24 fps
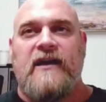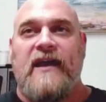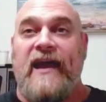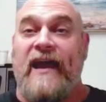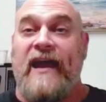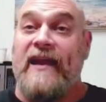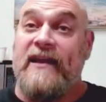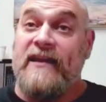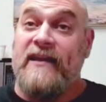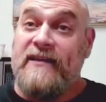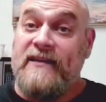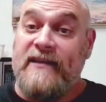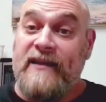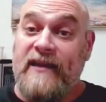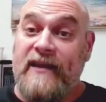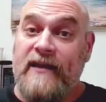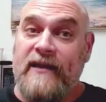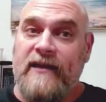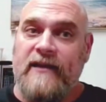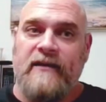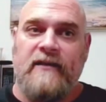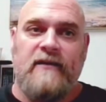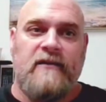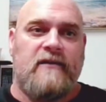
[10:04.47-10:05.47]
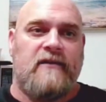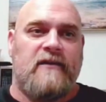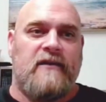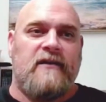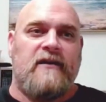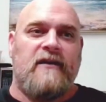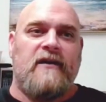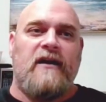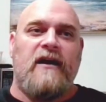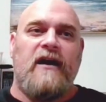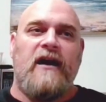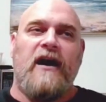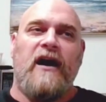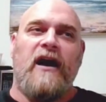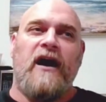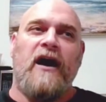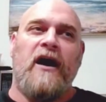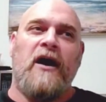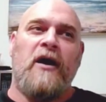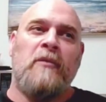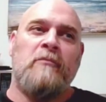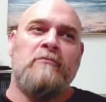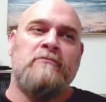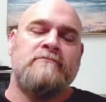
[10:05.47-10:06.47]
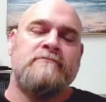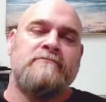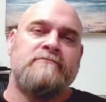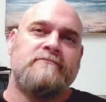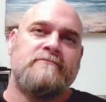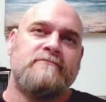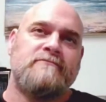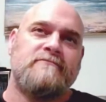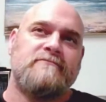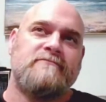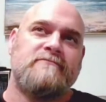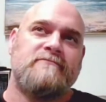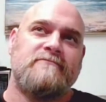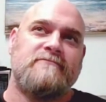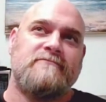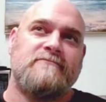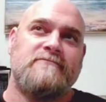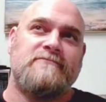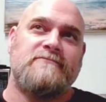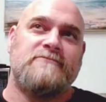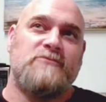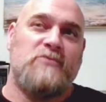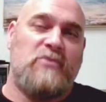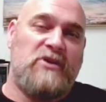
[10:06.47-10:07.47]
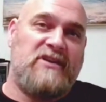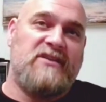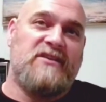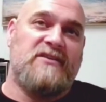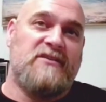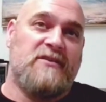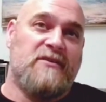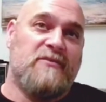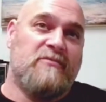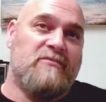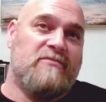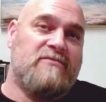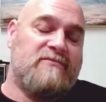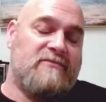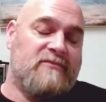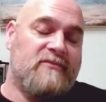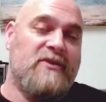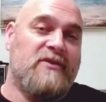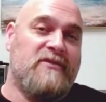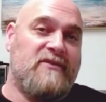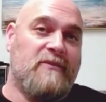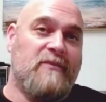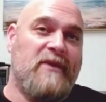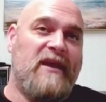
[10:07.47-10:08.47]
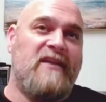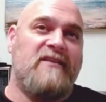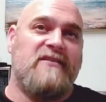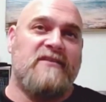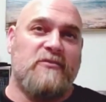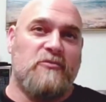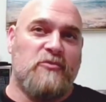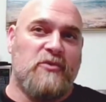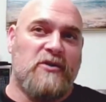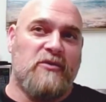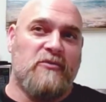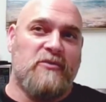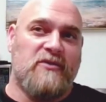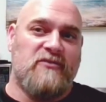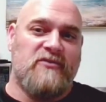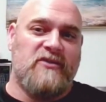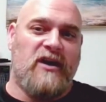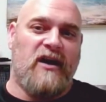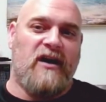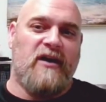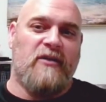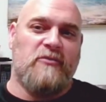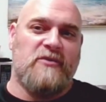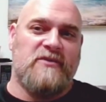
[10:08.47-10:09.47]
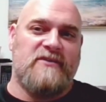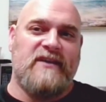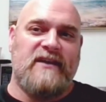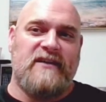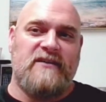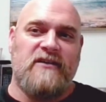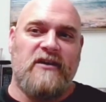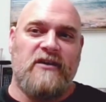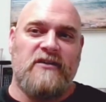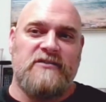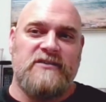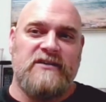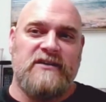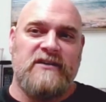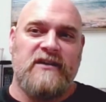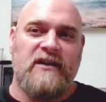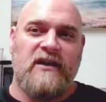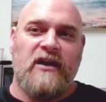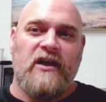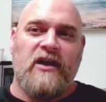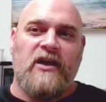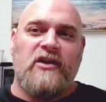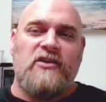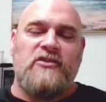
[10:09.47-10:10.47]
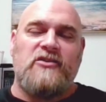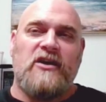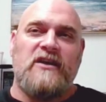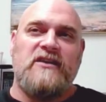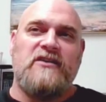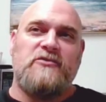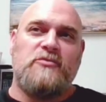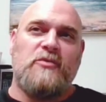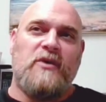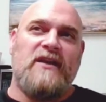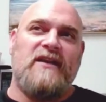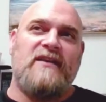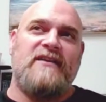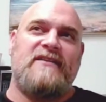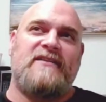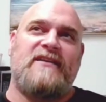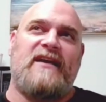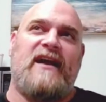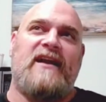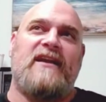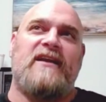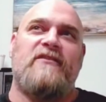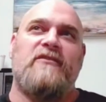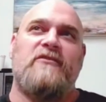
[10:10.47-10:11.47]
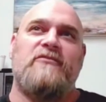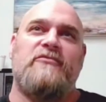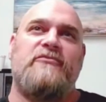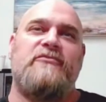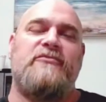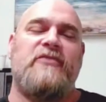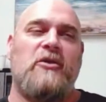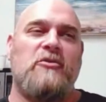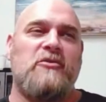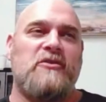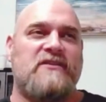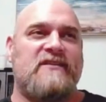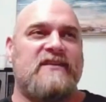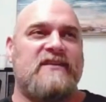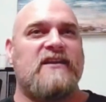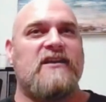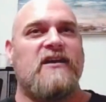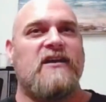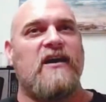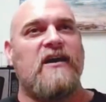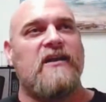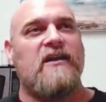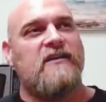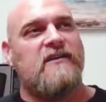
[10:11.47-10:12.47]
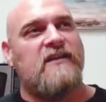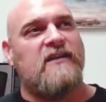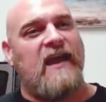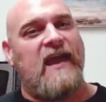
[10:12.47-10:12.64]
and it did. Um, which is it's amazing where we've gone with technology. So I just want to kind of focus in on